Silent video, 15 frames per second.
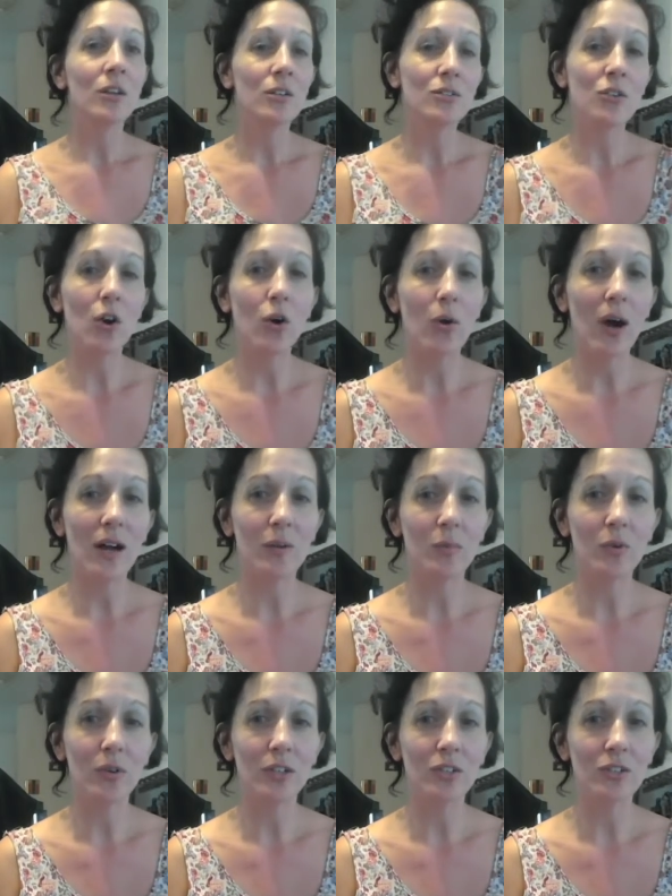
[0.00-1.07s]
So I'm
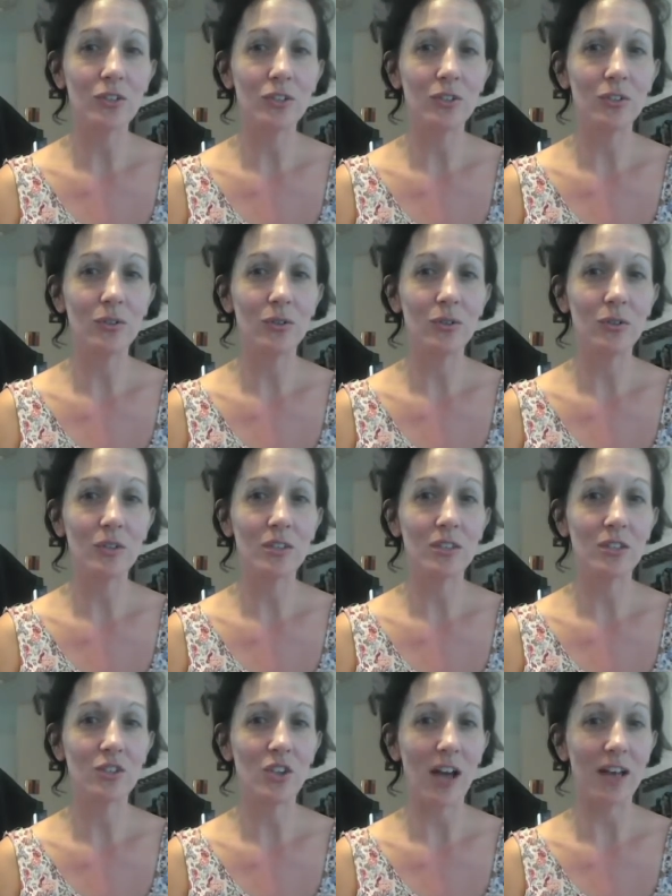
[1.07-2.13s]
going to
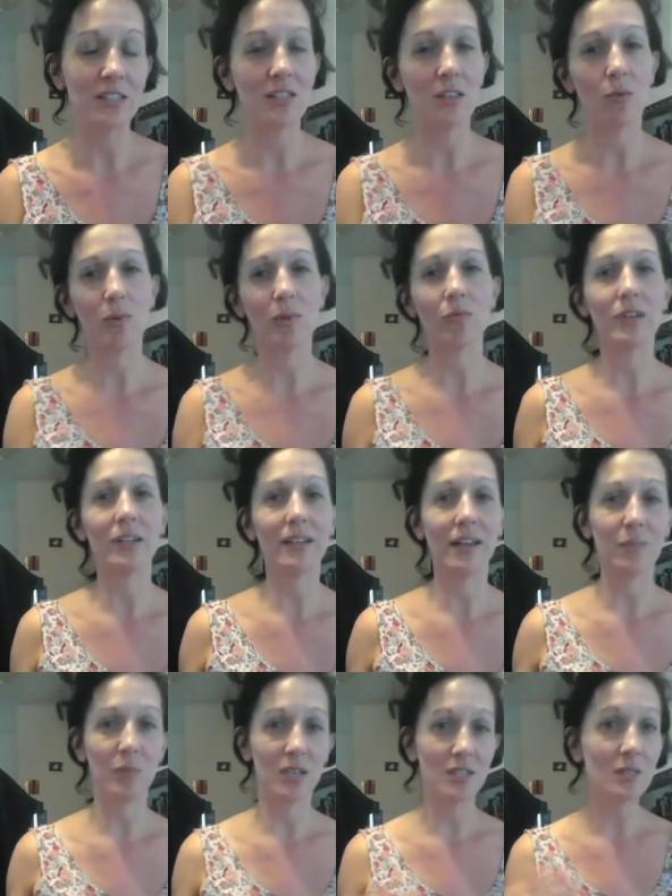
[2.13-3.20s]
suggest that we rename
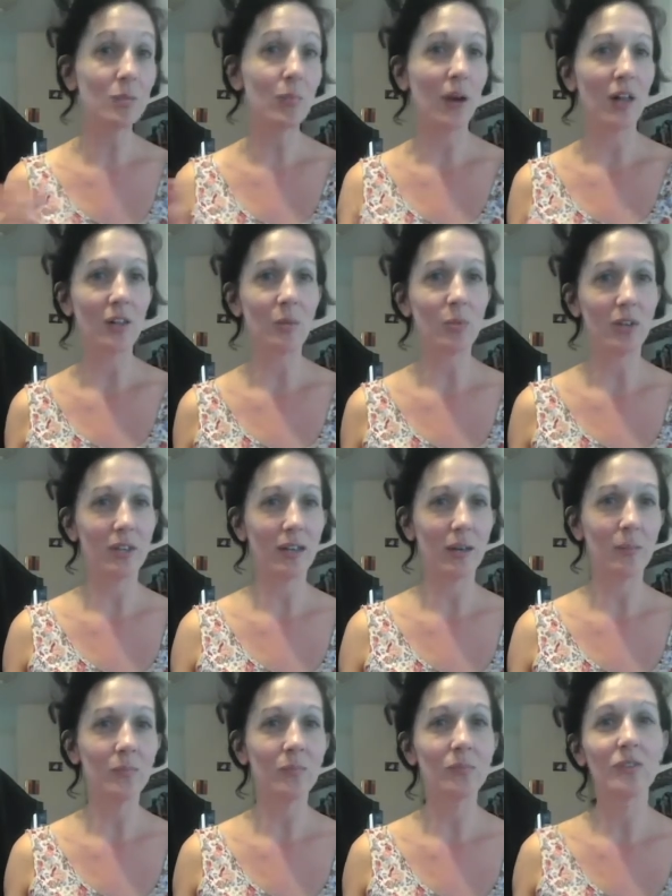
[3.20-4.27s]
this belly
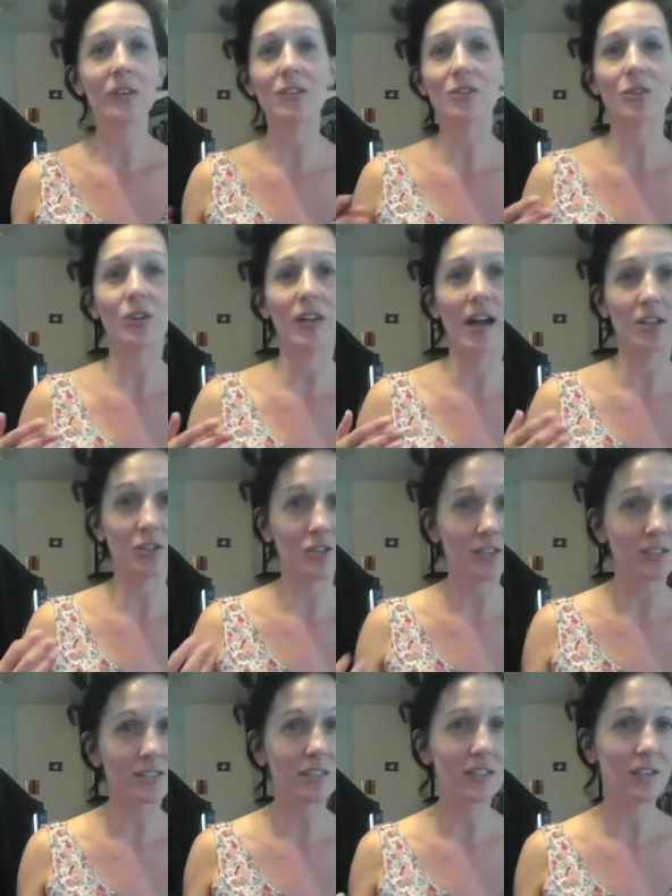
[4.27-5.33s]
breathing because you can actually
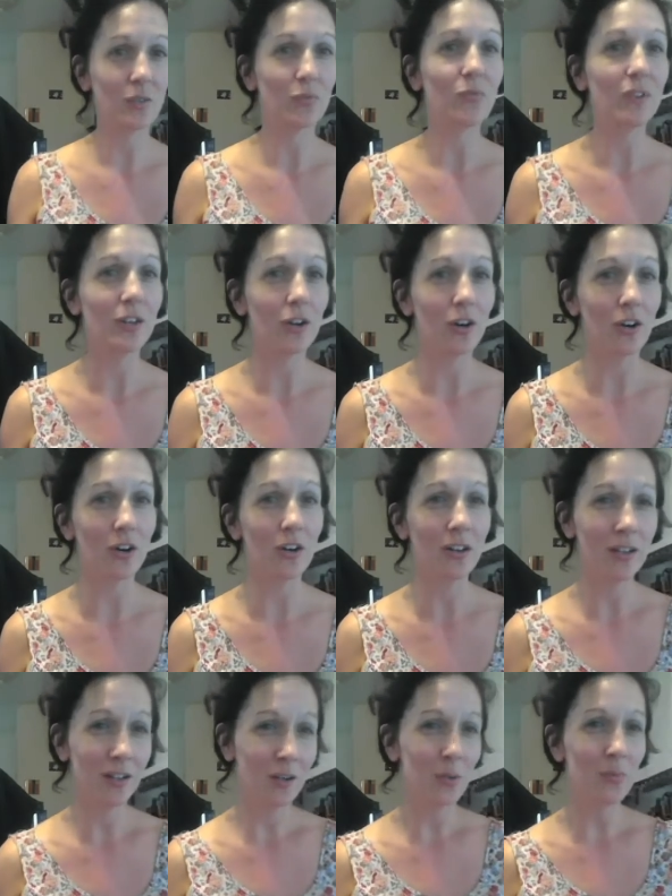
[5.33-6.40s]
see and feel
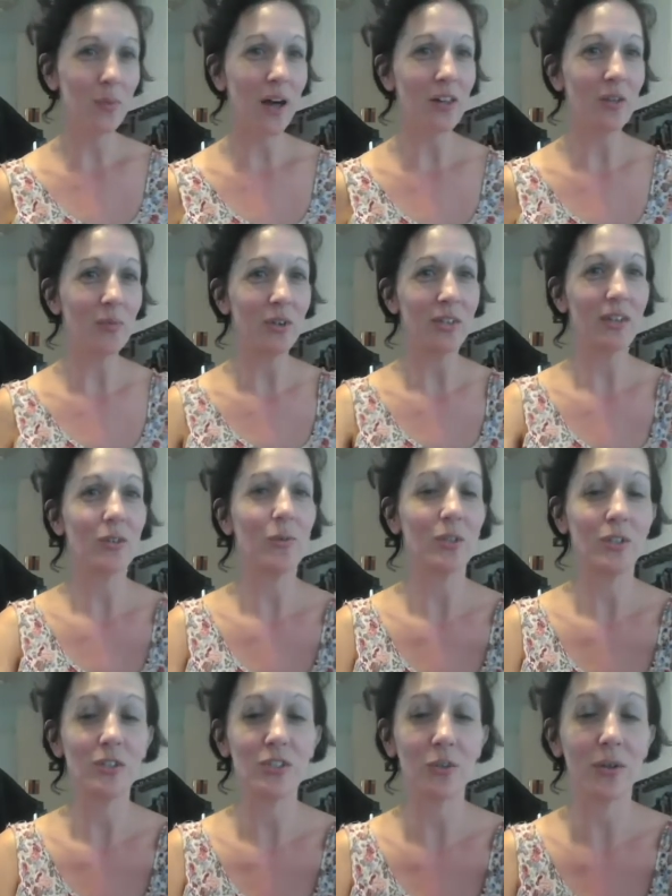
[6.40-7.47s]
belly breathing when
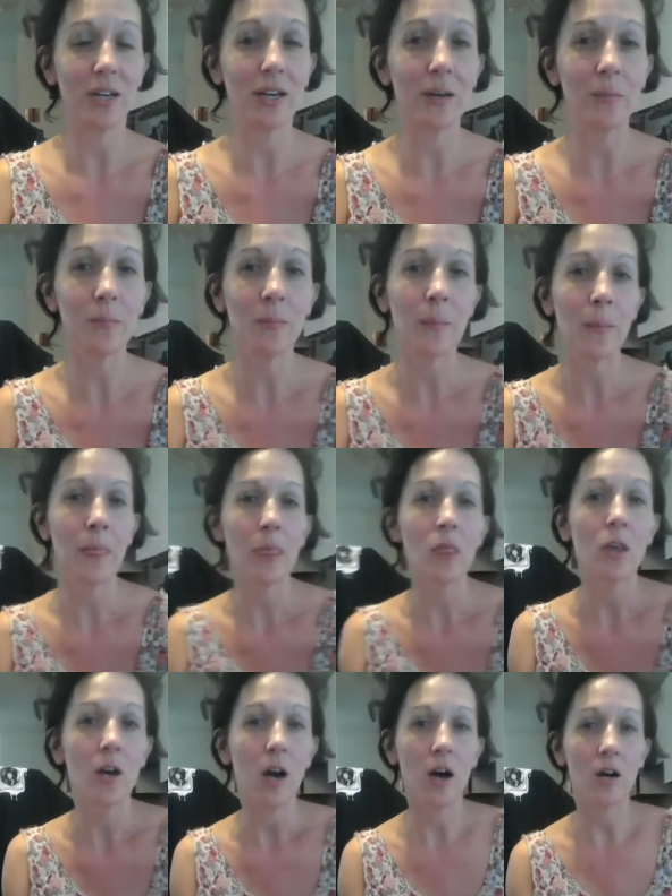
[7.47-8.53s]
you're doing it.
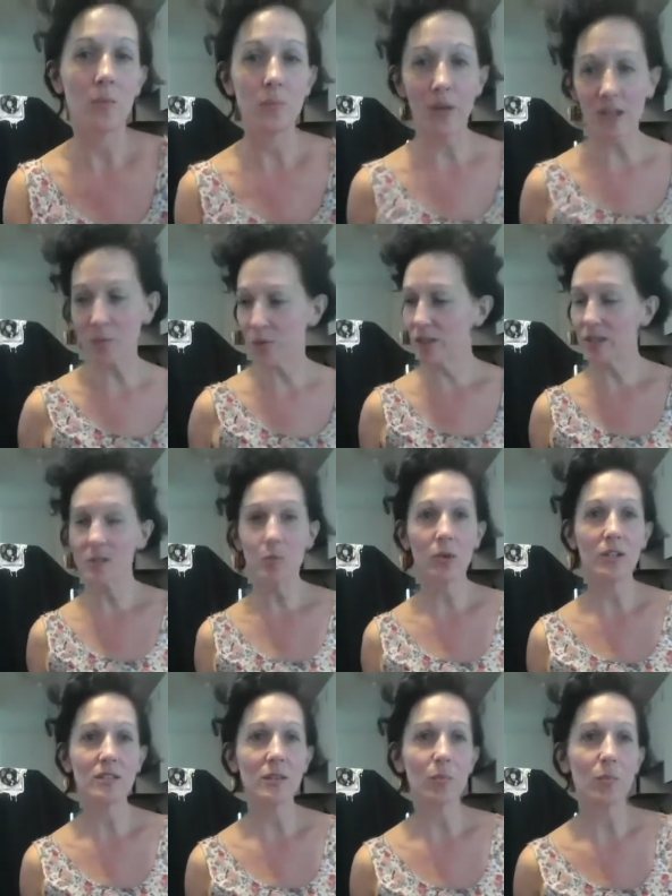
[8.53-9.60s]
Belly breathing is
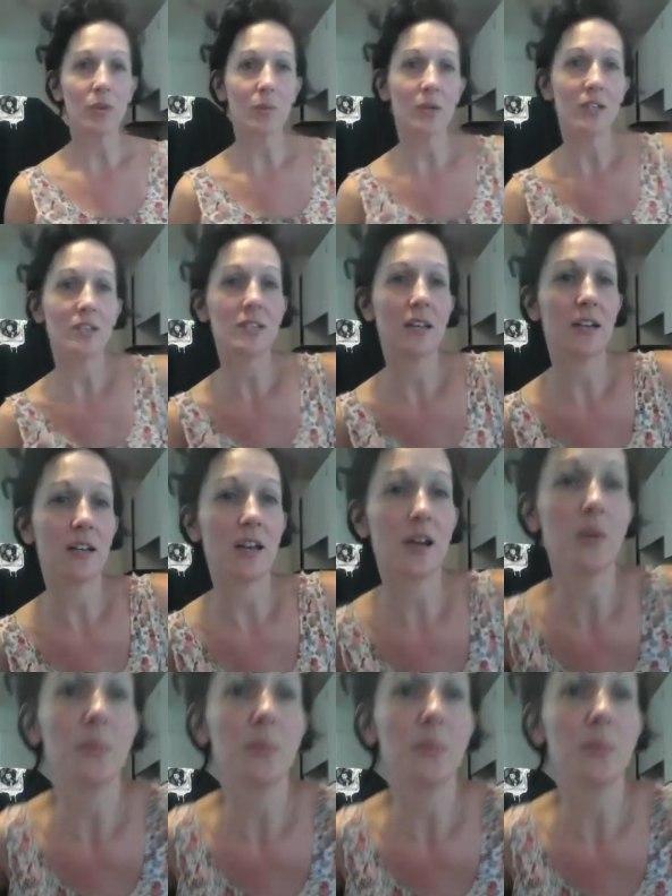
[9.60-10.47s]
pretty simple. I'm going to stand up.